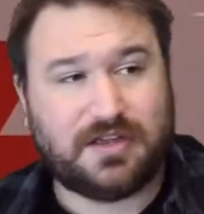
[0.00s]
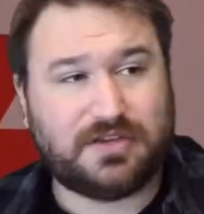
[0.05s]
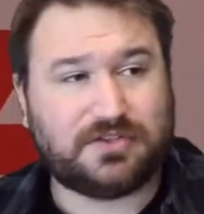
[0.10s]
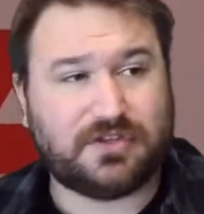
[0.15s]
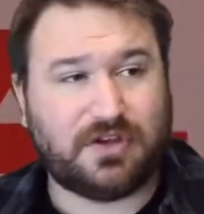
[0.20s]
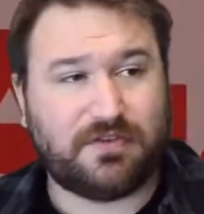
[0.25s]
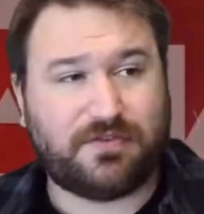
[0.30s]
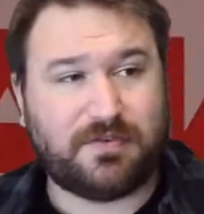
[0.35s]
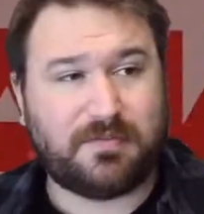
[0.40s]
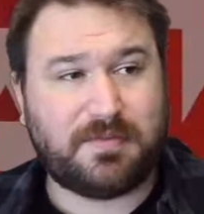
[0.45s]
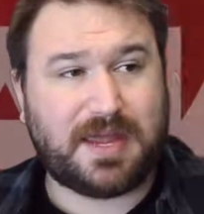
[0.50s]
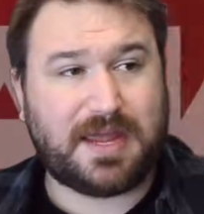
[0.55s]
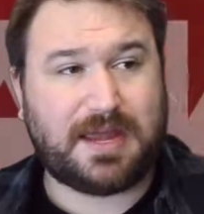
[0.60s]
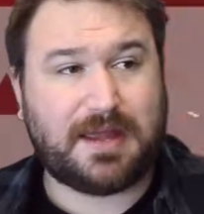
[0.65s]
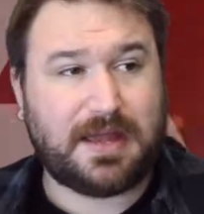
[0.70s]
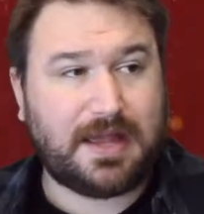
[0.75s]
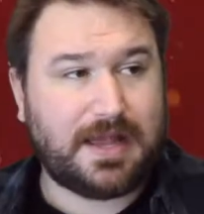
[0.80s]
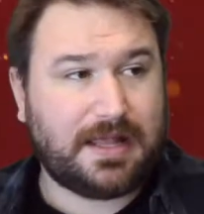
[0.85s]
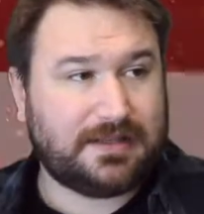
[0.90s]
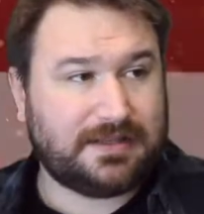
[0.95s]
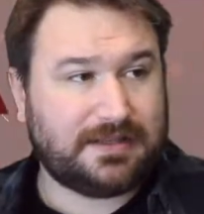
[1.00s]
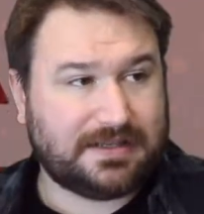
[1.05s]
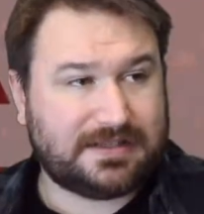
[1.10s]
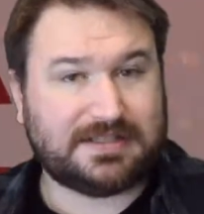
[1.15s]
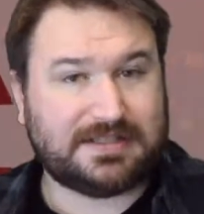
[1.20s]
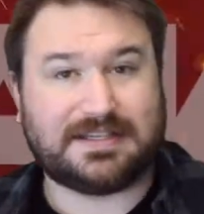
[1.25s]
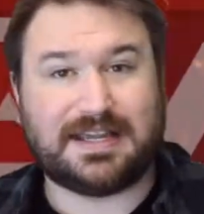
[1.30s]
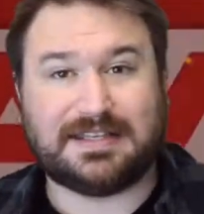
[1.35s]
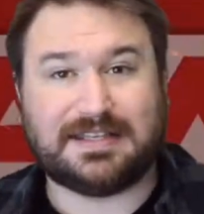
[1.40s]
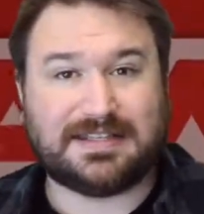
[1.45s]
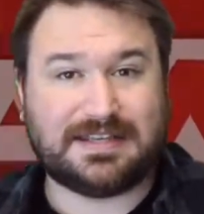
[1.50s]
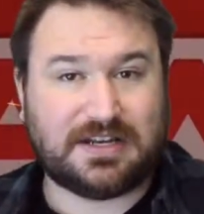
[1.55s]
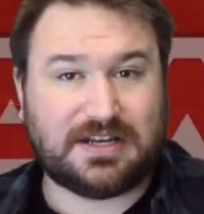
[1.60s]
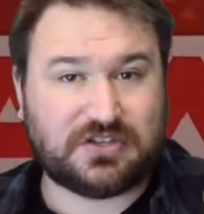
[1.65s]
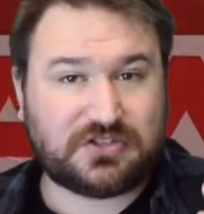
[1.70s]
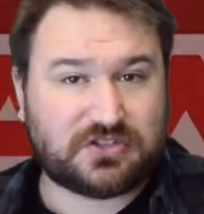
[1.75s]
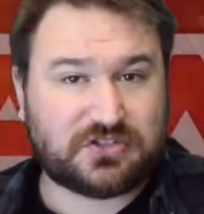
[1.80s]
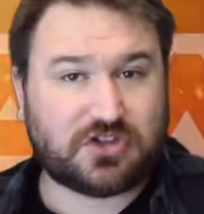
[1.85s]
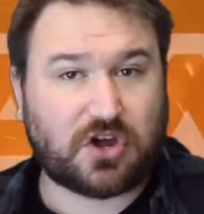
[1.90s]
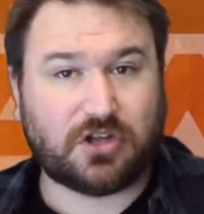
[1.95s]
So for me, this is getting
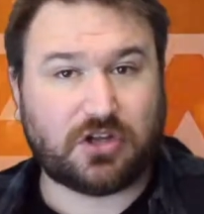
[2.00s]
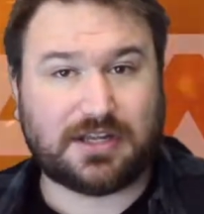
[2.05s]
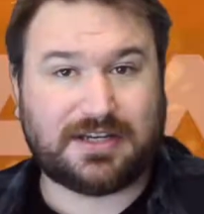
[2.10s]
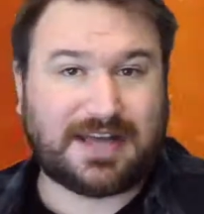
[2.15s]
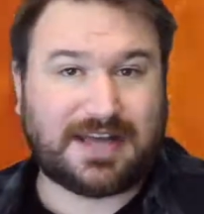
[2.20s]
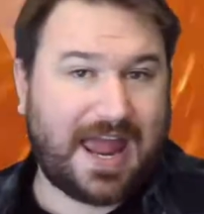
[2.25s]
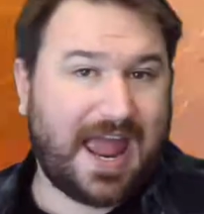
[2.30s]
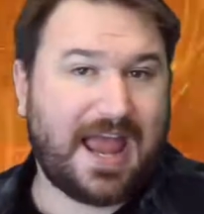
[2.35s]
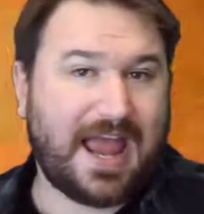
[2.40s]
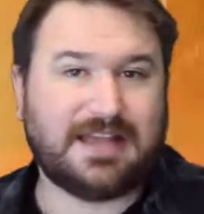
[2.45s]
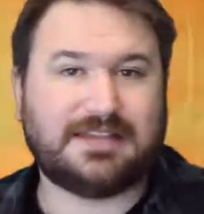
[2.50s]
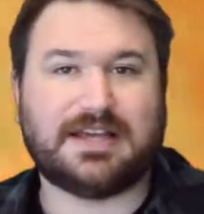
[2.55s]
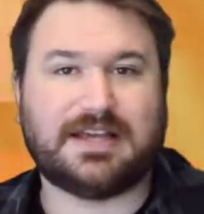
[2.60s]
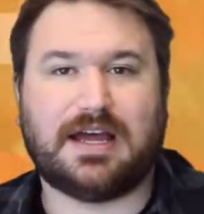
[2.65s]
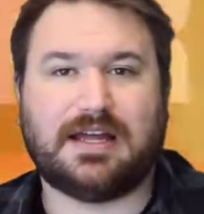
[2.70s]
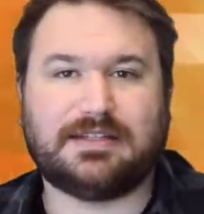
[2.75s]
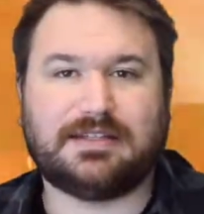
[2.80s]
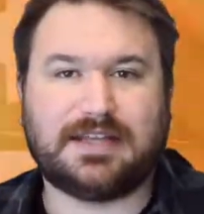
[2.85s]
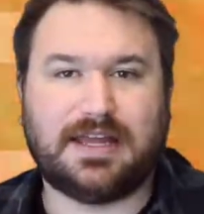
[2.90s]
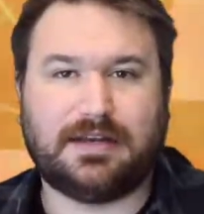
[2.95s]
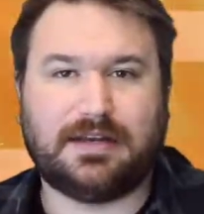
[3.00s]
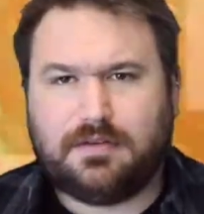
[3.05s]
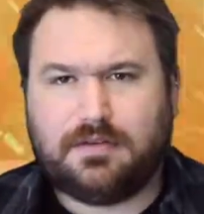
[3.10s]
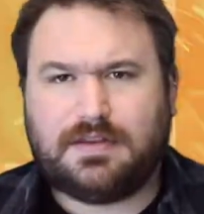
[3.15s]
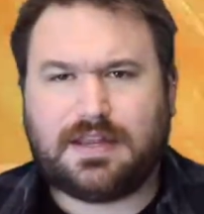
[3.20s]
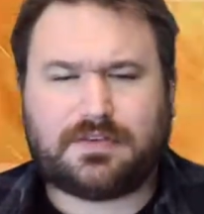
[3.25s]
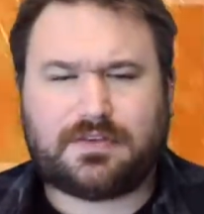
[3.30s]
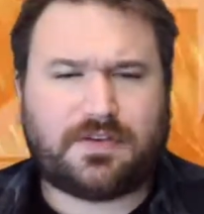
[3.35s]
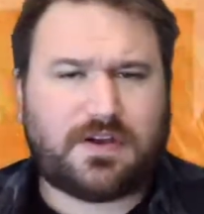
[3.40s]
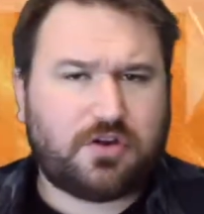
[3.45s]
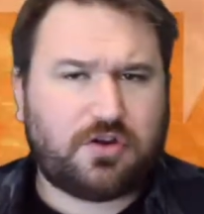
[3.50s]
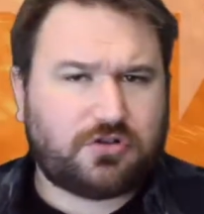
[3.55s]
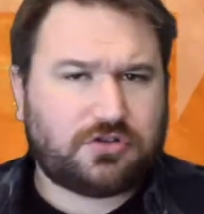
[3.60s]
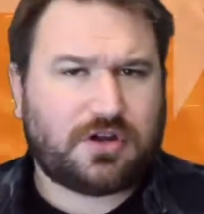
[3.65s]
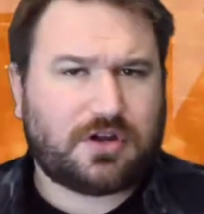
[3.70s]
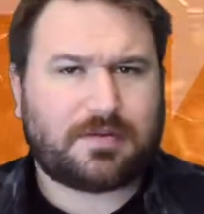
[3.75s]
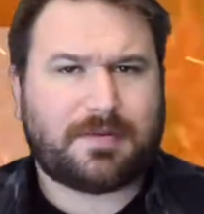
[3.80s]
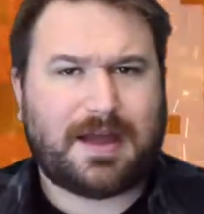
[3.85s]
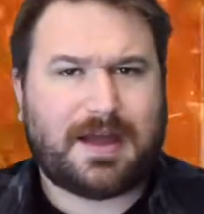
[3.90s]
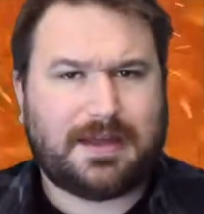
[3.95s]
a solid 8 out of 10. Next thing I'm going to
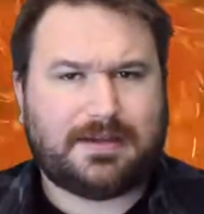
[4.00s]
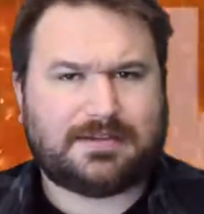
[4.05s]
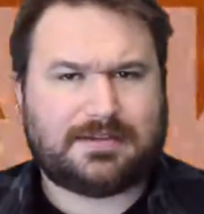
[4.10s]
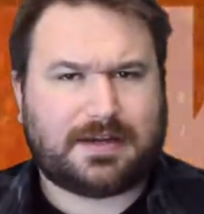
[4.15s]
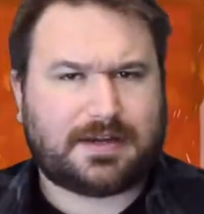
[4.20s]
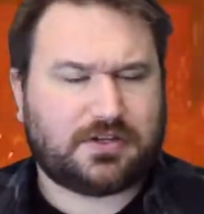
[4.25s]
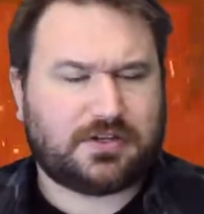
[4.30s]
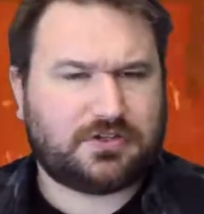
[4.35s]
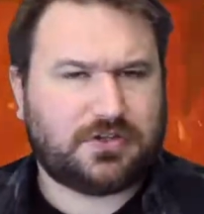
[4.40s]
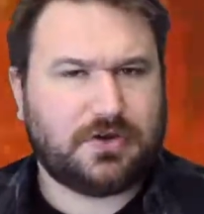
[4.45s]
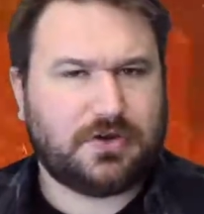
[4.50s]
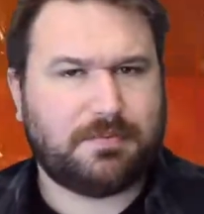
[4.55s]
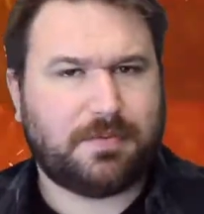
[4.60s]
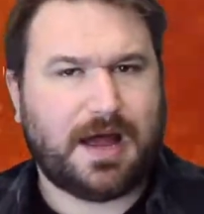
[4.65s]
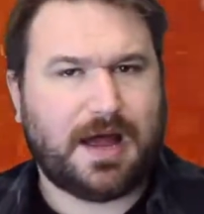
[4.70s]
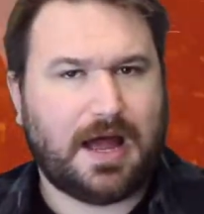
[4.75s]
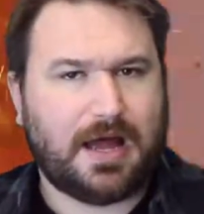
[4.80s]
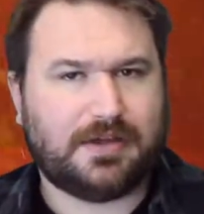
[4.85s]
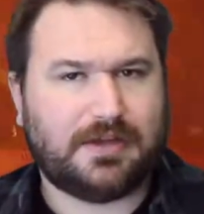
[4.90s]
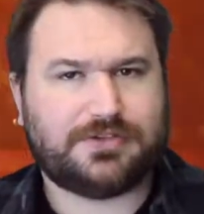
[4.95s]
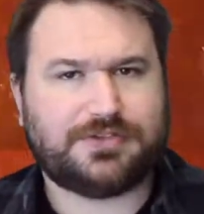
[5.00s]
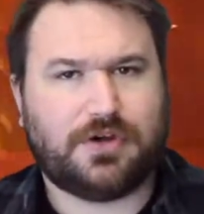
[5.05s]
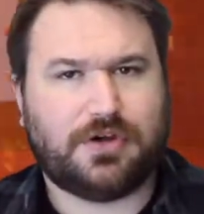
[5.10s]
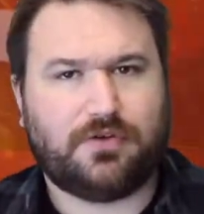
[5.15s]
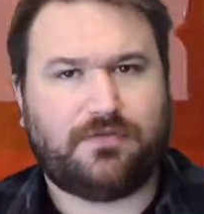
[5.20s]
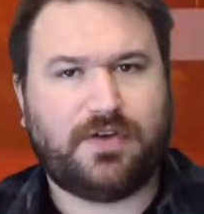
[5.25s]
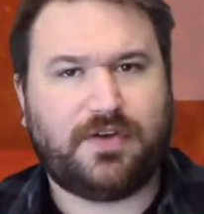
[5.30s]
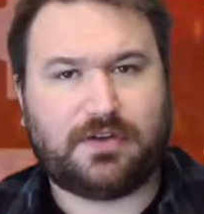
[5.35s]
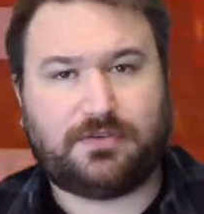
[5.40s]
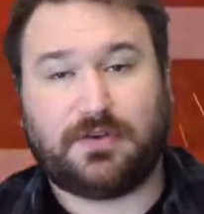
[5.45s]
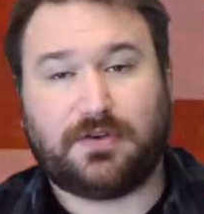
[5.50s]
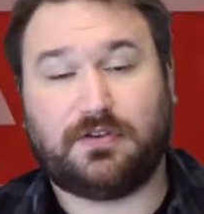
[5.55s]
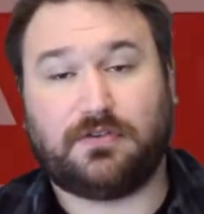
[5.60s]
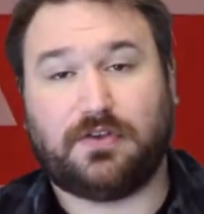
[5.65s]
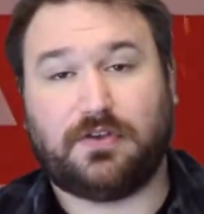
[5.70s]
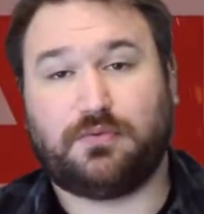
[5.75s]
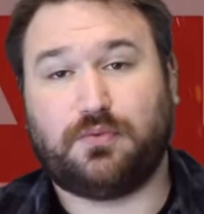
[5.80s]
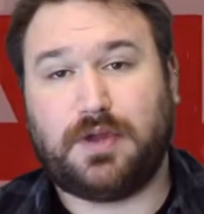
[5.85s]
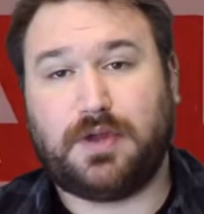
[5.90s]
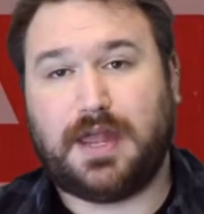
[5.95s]
talk about is like a two-parter. So first things
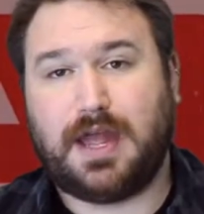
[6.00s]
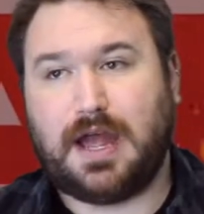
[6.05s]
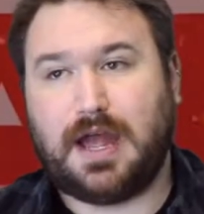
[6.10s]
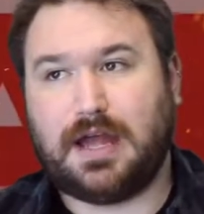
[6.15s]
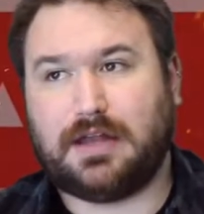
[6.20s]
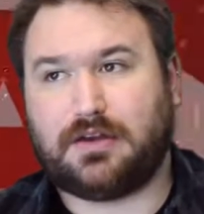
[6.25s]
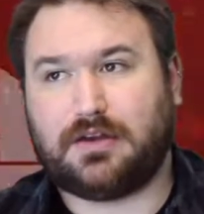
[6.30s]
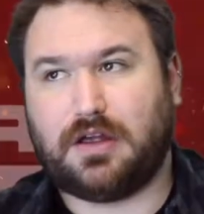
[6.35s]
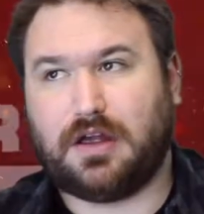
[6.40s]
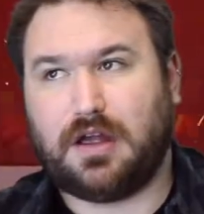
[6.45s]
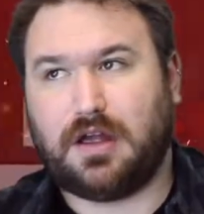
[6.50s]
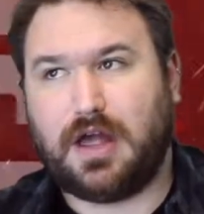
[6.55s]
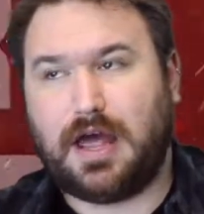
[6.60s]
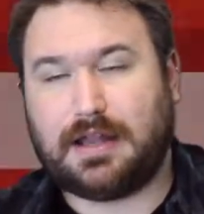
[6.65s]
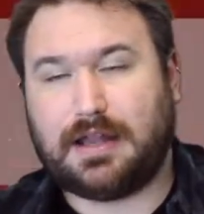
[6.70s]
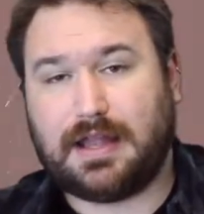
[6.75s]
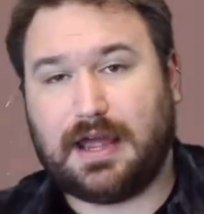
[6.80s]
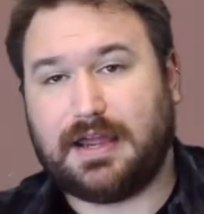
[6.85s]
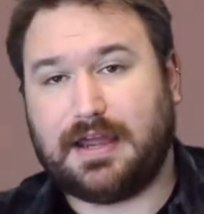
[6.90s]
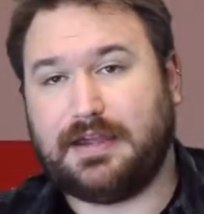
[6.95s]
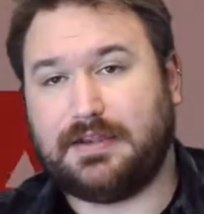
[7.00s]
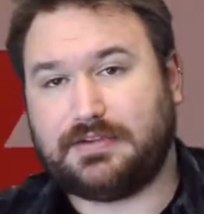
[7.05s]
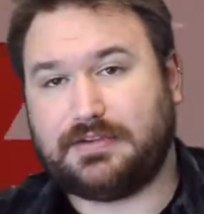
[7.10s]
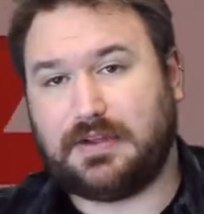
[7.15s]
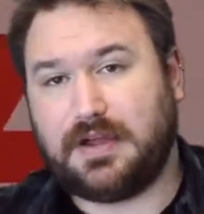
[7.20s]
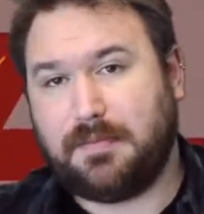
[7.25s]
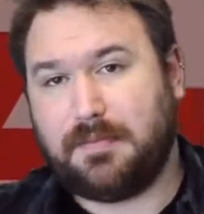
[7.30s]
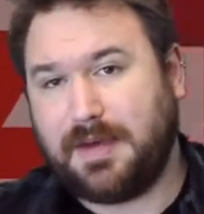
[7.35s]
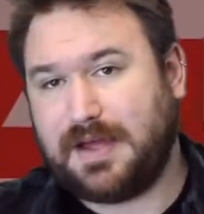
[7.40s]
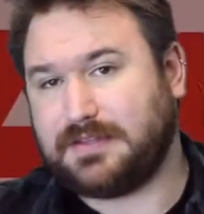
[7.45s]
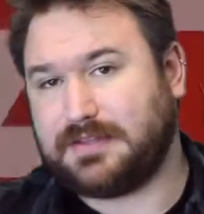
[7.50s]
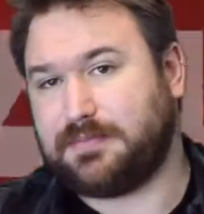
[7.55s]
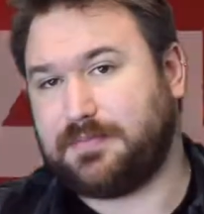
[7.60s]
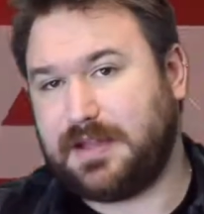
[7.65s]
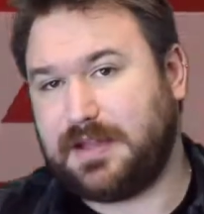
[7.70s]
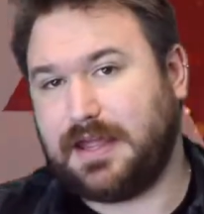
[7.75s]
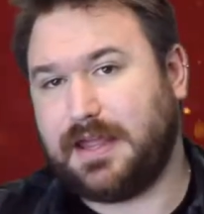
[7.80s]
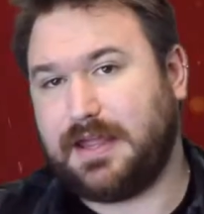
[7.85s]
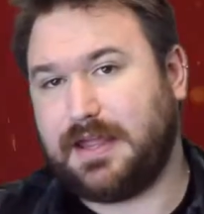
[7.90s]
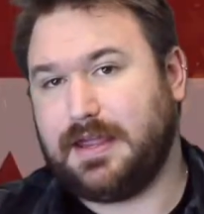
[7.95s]
first, we had Elias about to
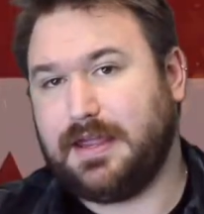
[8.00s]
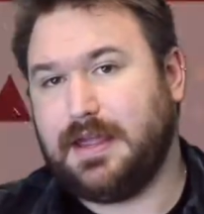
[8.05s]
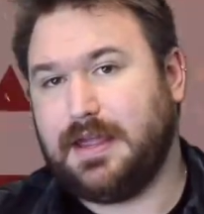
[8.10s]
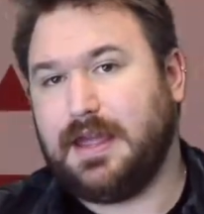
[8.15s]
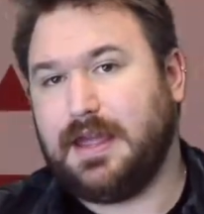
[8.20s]
play.